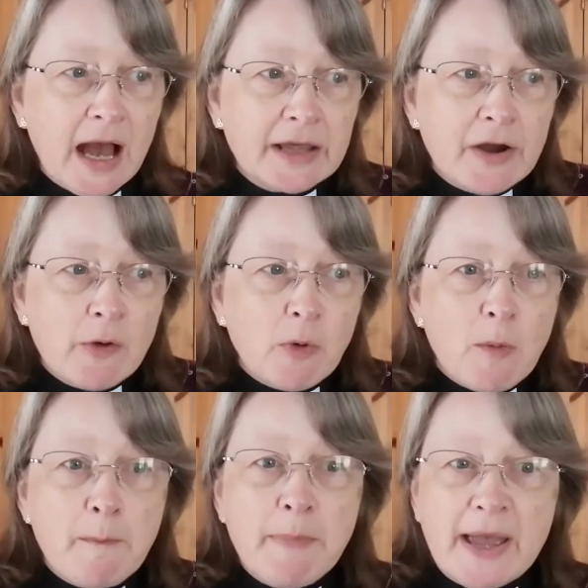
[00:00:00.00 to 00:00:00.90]
And I
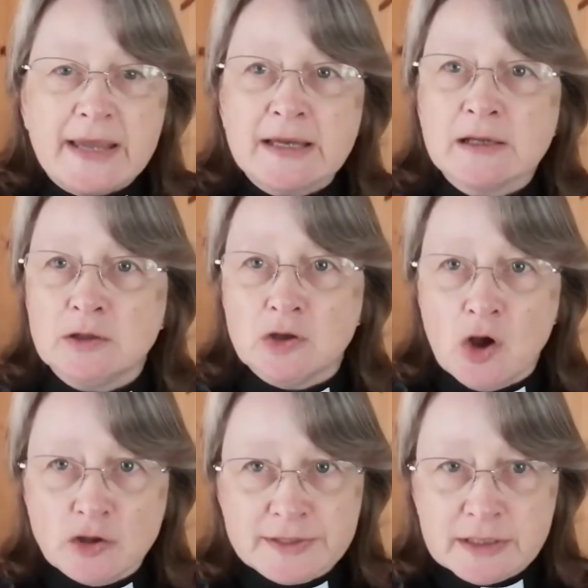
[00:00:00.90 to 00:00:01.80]
will bake
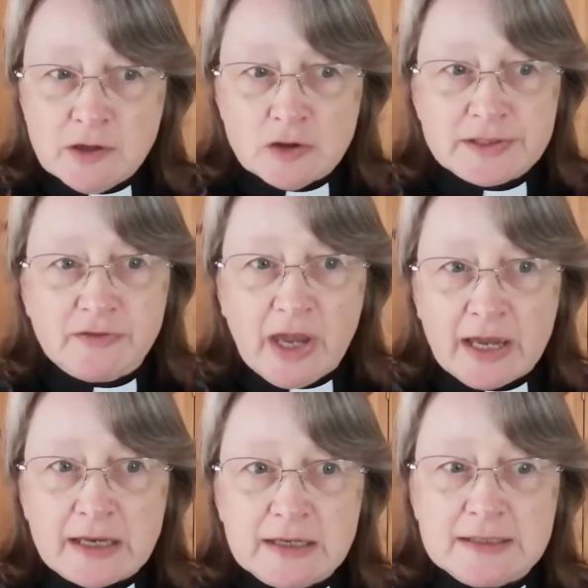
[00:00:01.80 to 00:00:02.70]
lots and lots of
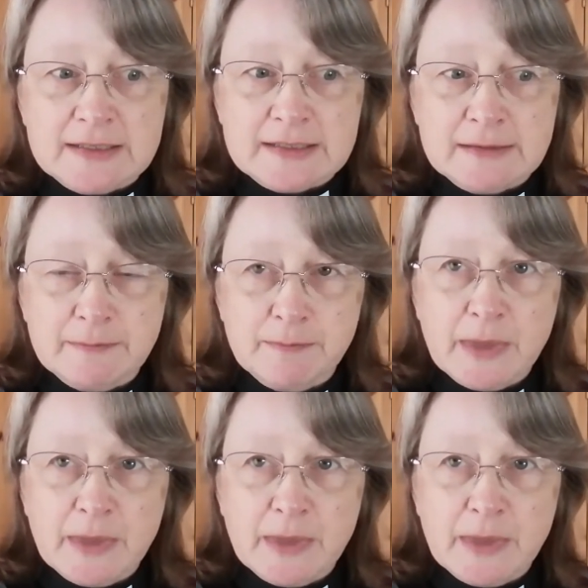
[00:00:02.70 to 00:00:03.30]
cakes,